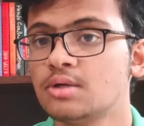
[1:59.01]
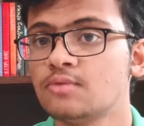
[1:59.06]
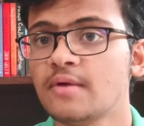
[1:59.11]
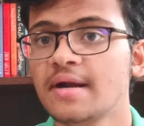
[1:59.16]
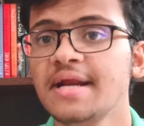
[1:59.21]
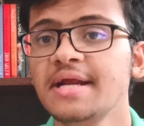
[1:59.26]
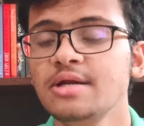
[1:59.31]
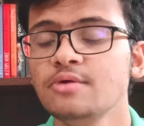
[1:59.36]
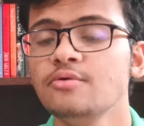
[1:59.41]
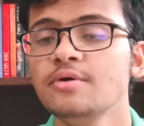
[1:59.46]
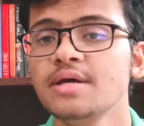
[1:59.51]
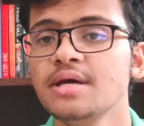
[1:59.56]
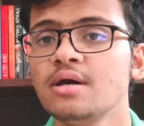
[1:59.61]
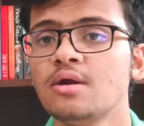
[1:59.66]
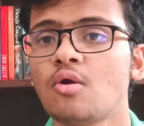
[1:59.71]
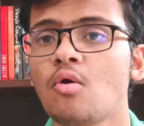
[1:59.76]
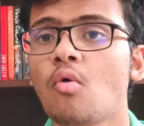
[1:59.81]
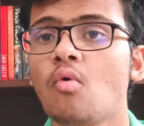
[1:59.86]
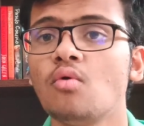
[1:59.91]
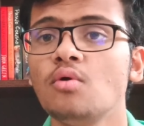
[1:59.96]

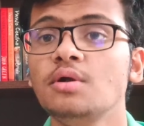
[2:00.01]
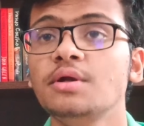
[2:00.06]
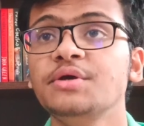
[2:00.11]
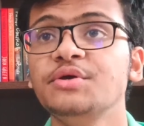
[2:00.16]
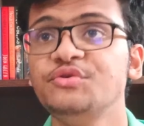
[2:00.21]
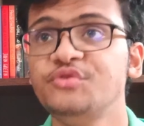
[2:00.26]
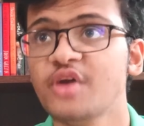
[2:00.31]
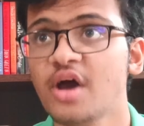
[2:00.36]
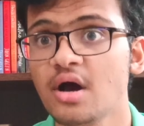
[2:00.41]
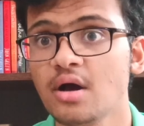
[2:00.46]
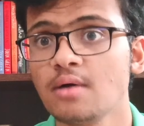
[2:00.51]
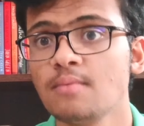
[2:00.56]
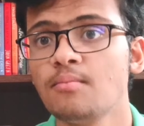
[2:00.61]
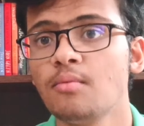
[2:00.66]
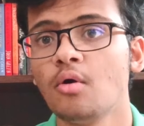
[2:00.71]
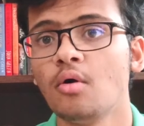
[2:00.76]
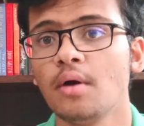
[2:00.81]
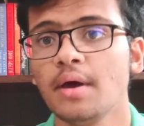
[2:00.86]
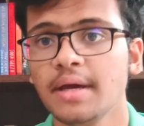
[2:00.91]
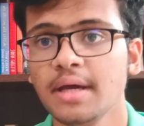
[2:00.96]
22-year-old young
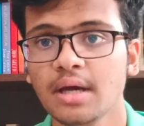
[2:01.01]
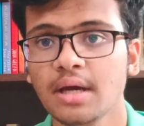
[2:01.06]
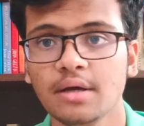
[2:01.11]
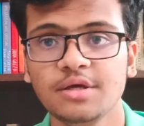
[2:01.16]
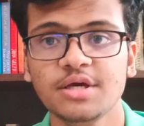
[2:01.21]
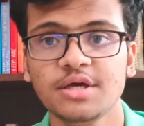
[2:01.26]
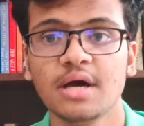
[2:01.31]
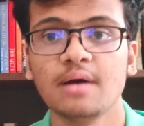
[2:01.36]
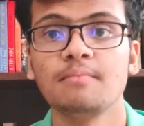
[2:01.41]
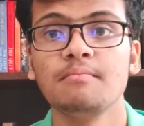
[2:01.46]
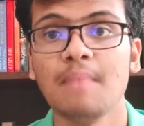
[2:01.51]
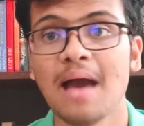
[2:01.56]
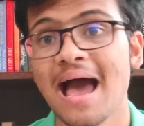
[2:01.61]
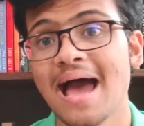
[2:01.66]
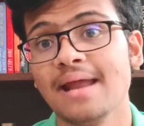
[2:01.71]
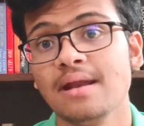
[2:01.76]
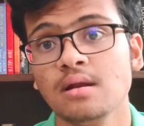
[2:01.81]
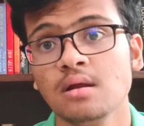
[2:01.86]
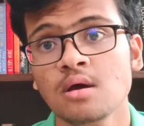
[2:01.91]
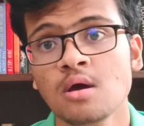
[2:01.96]
boy, a young
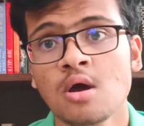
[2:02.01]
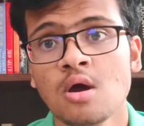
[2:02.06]
man